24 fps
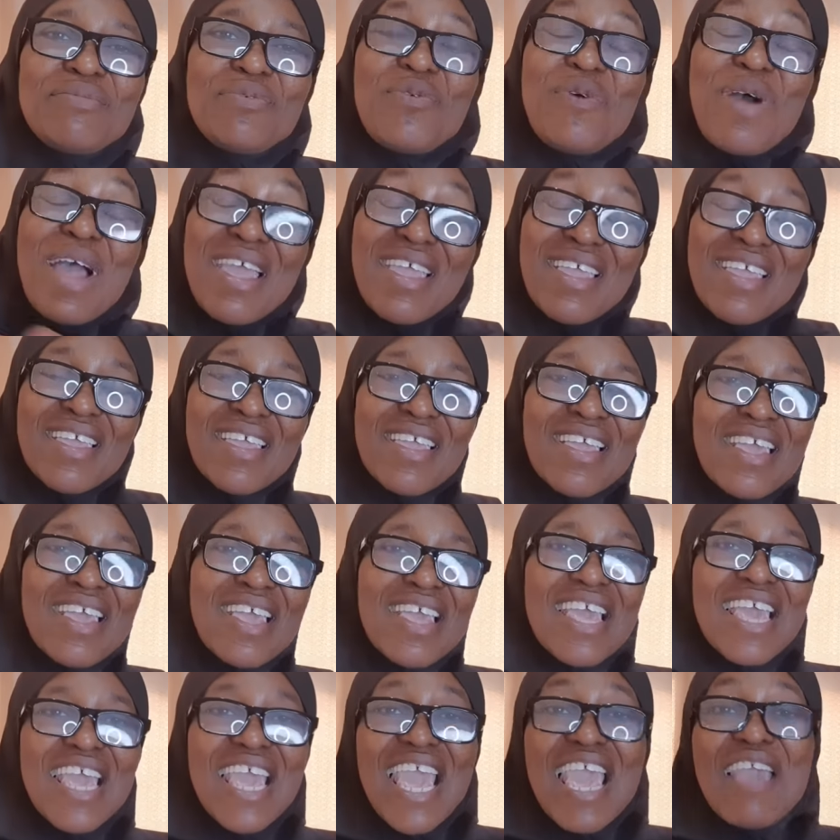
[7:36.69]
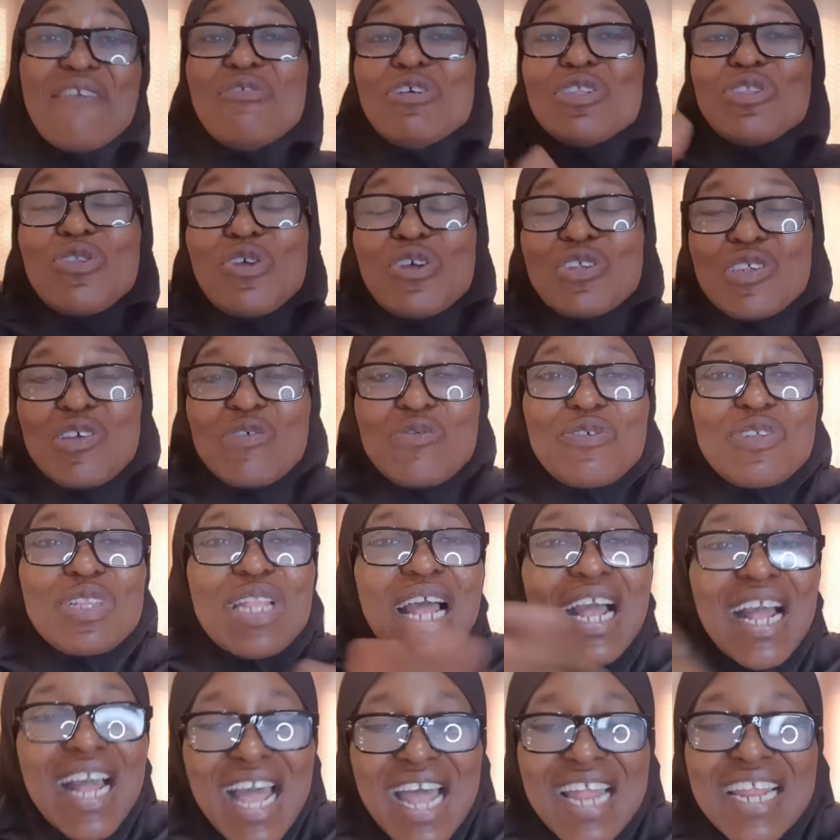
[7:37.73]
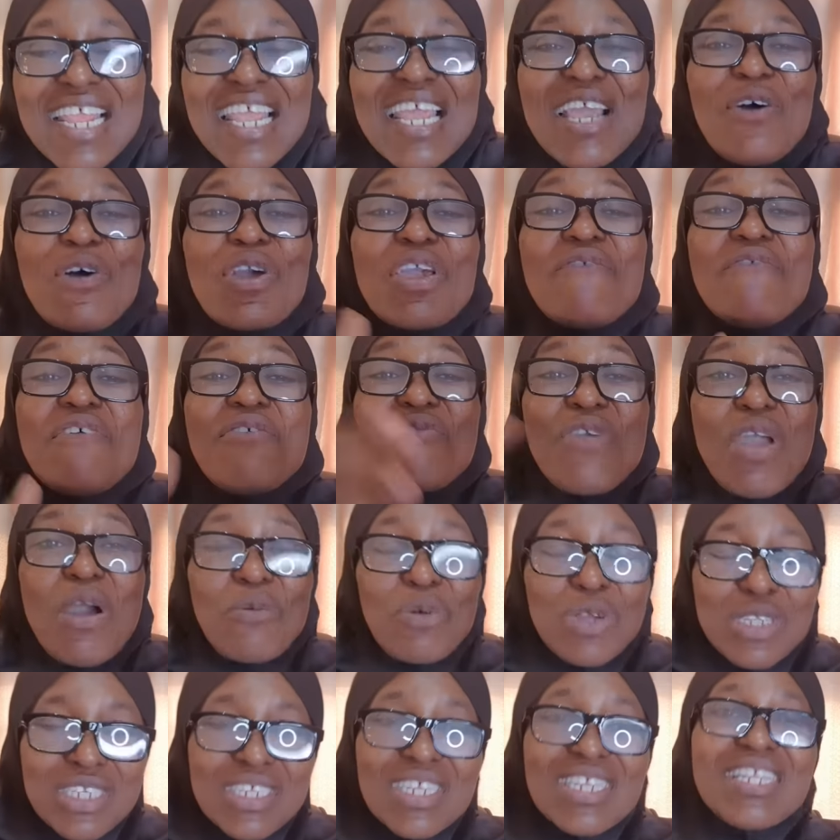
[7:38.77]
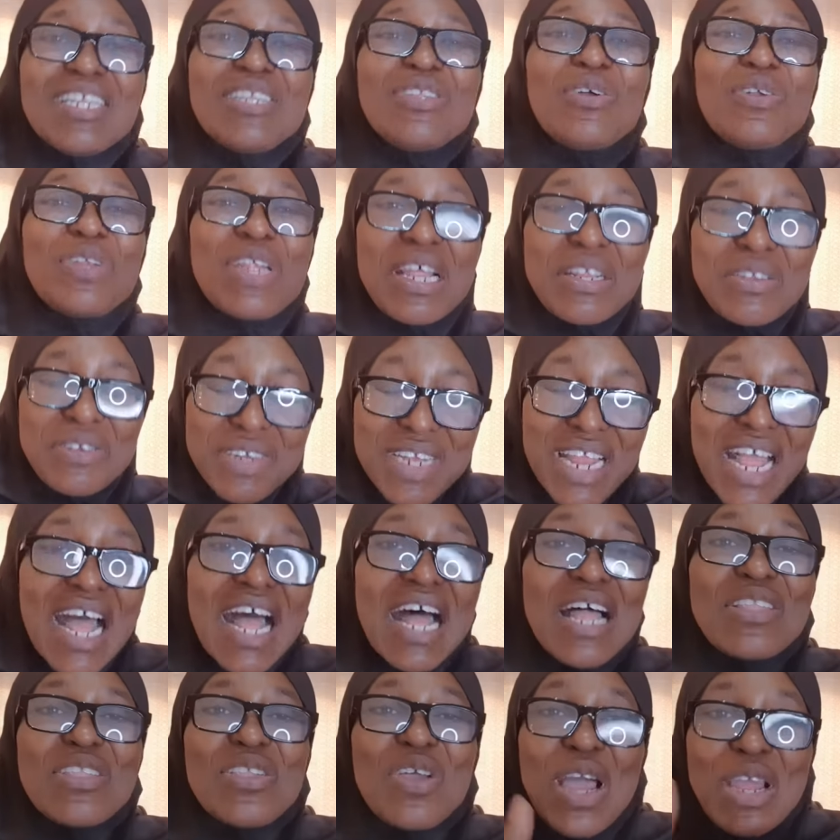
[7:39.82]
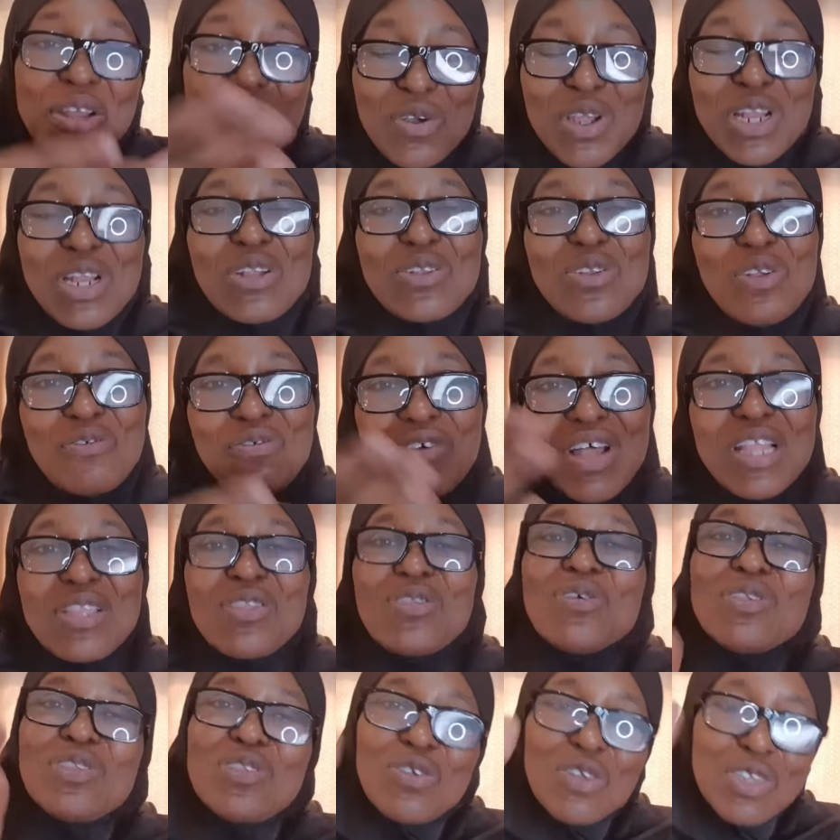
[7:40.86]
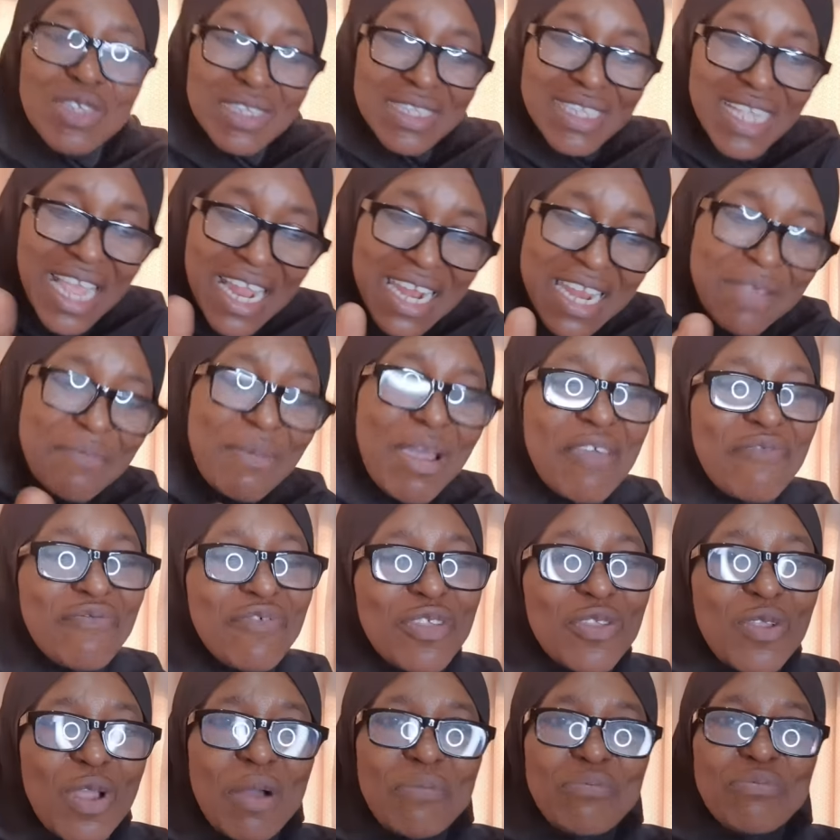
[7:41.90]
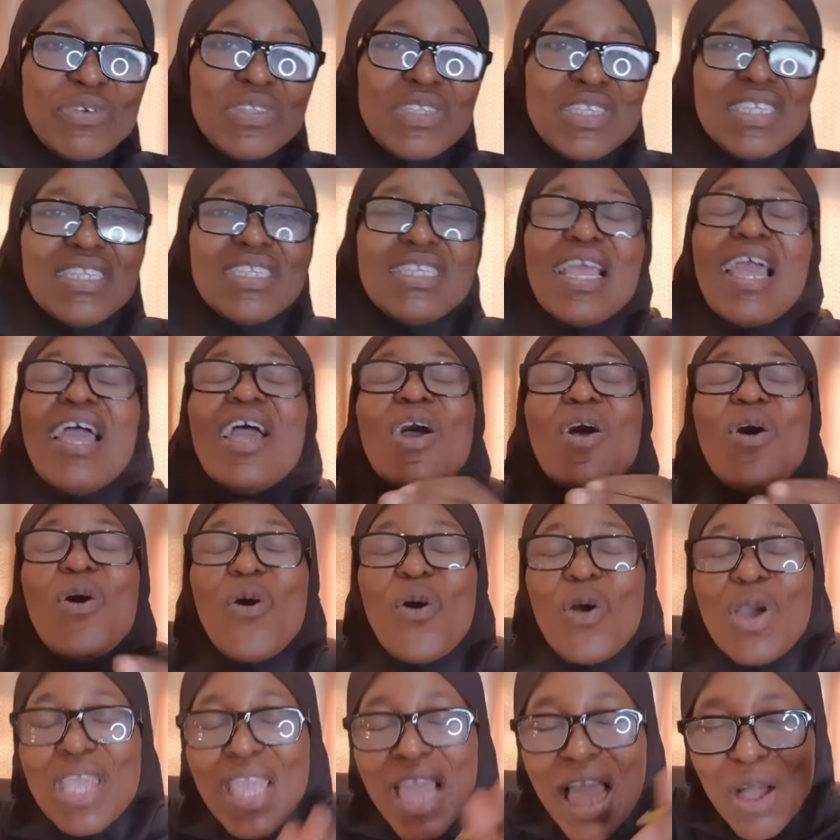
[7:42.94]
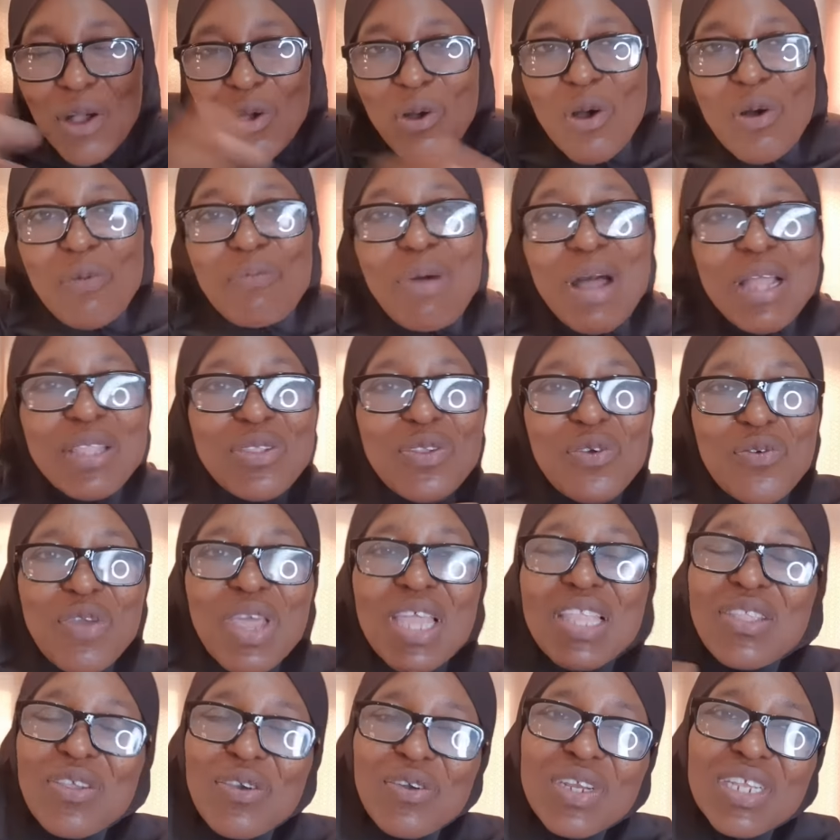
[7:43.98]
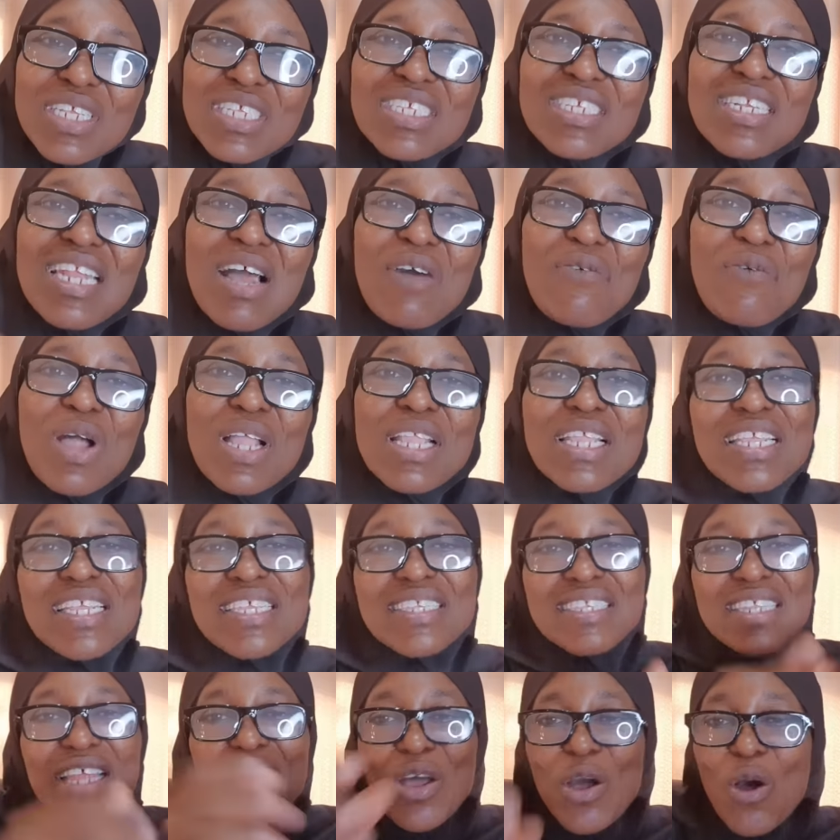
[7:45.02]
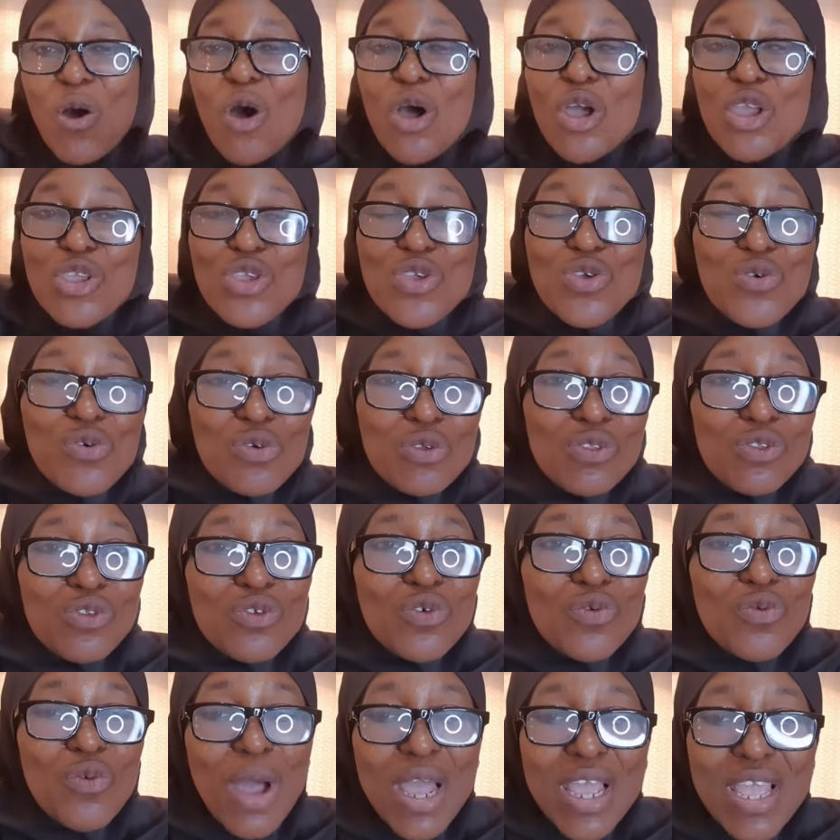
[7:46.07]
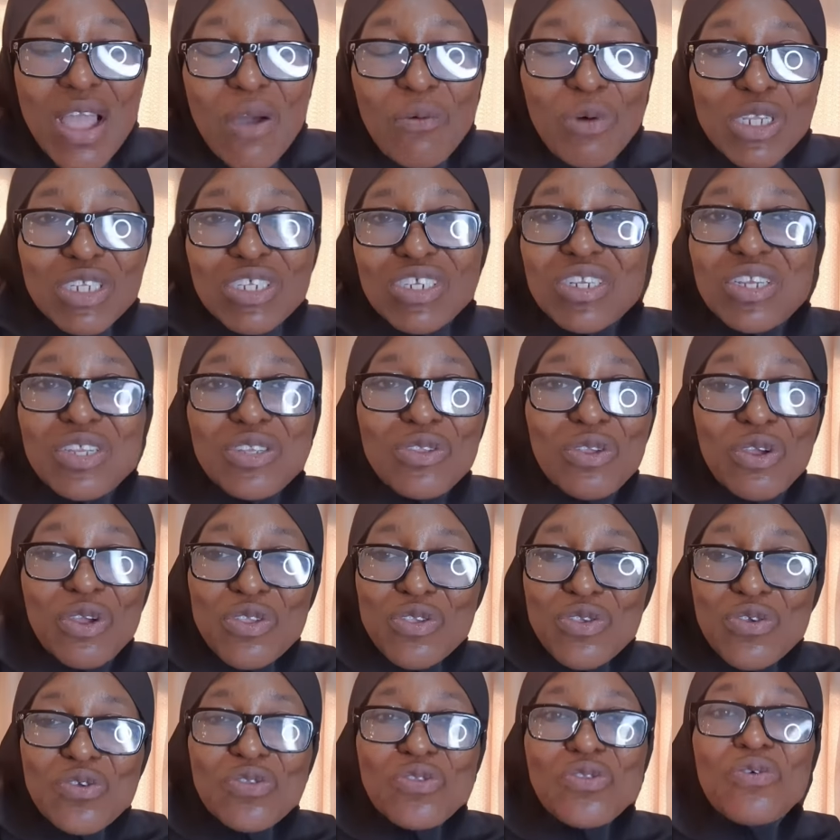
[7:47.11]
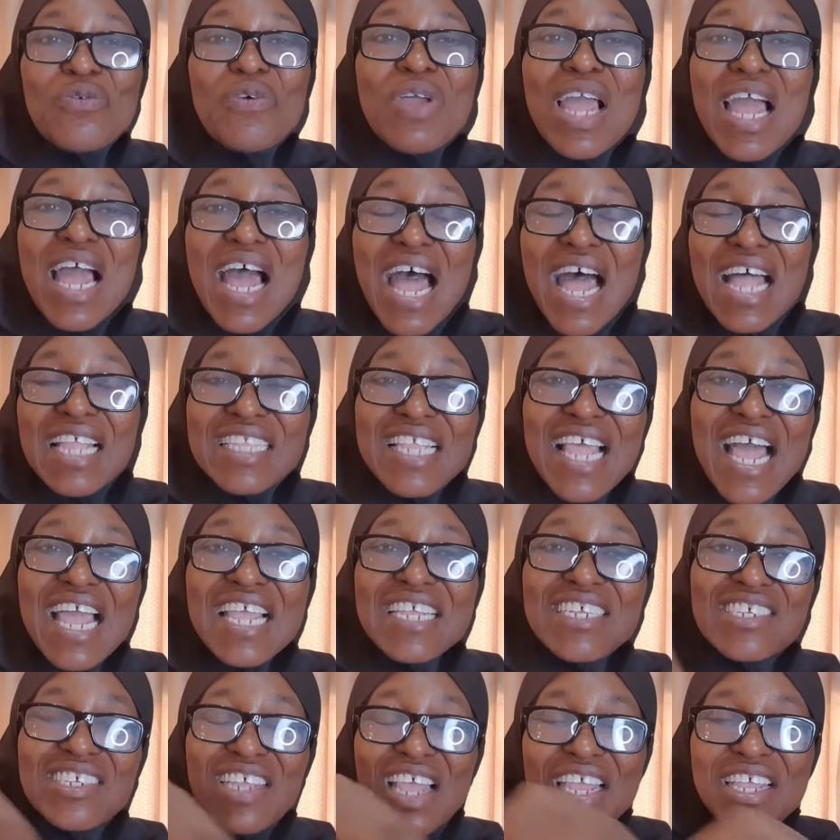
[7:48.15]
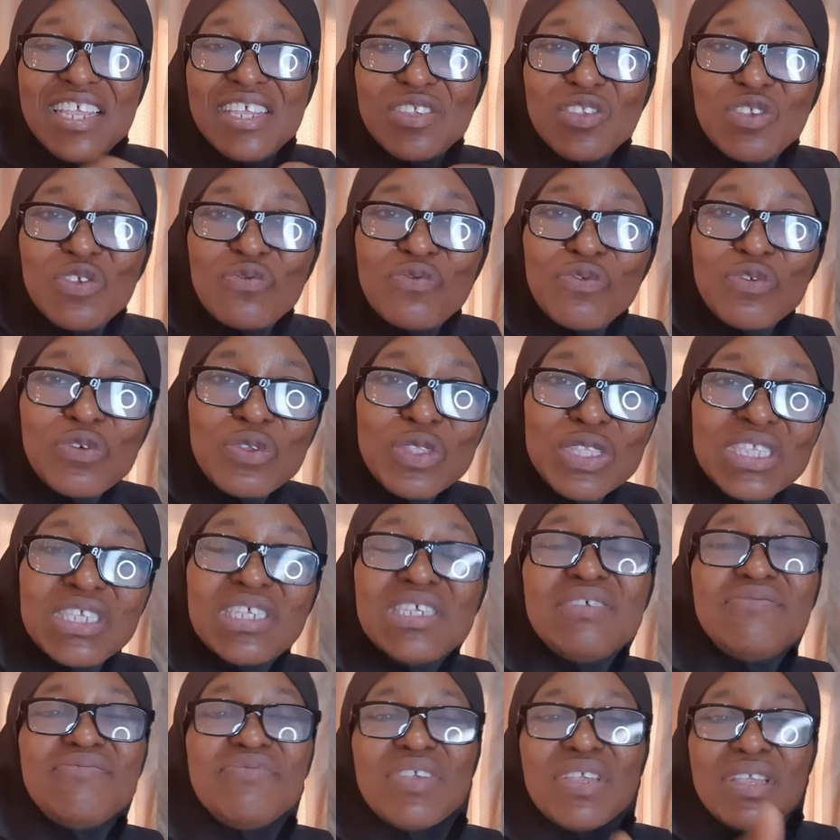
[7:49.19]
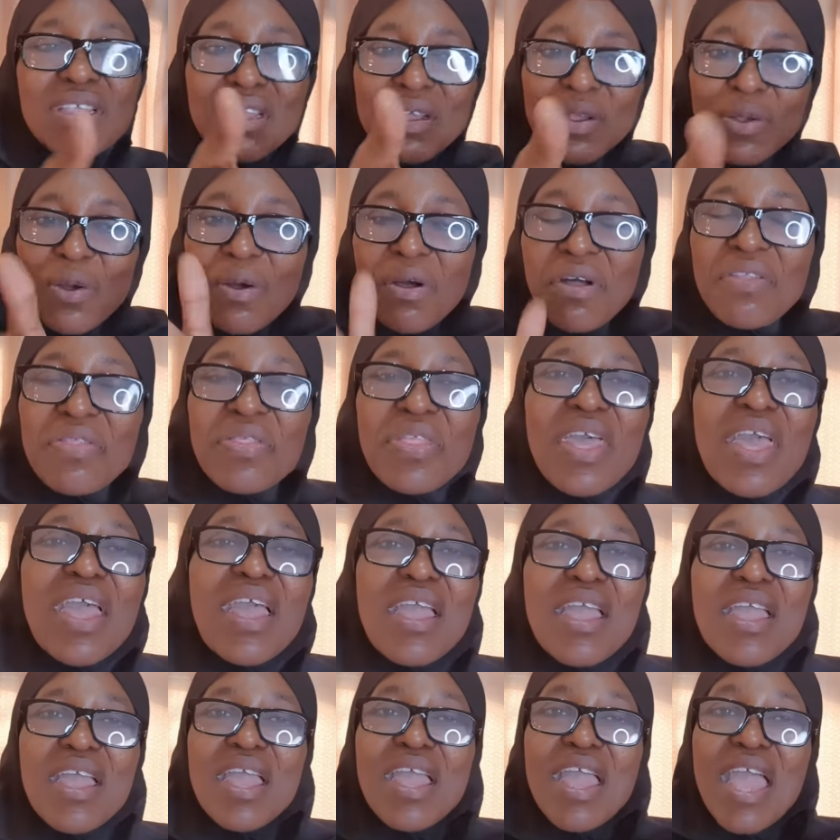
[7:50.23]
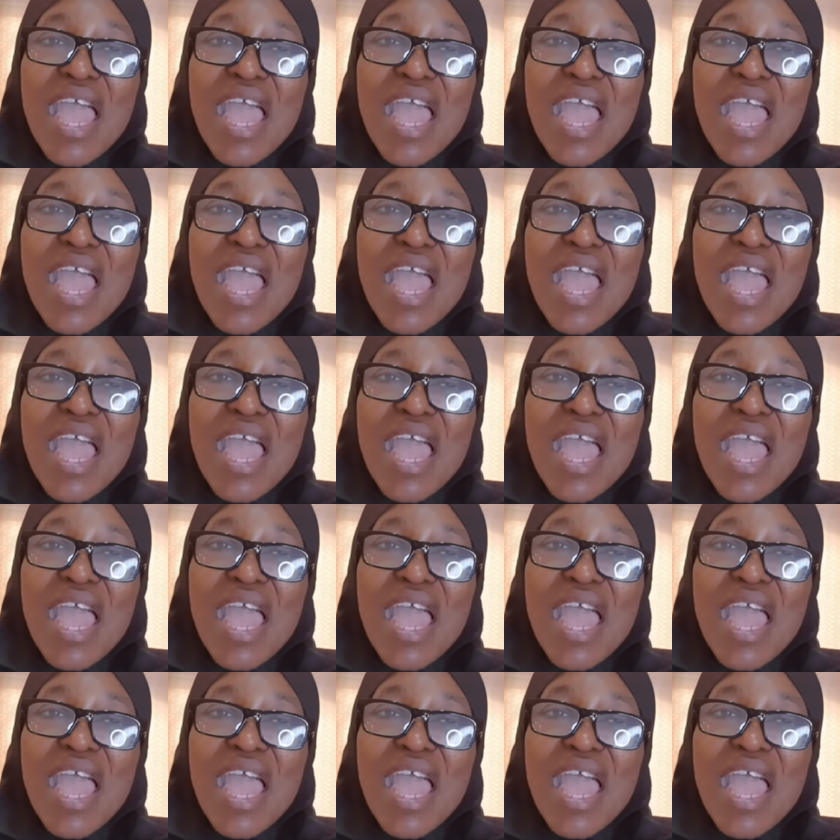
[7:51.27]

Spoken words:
Why? Even those of you that carry, okay, even if you are watching it on another handle, I know a lot of handles just carry my video and put it there. Oh yeah, go back to where the original one is on YouTube. While you're watching it on YouTube at Aisha Yesufu TV, go there.